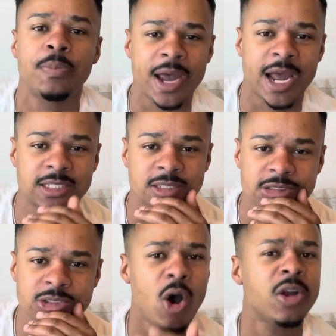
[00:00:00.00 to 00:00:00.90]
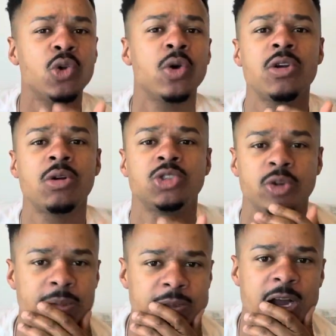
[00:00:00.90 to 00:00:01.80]
passion. Start doing your
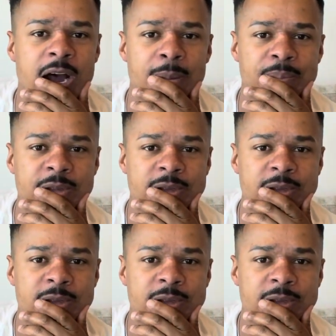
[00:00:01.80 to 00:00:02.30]
dream job.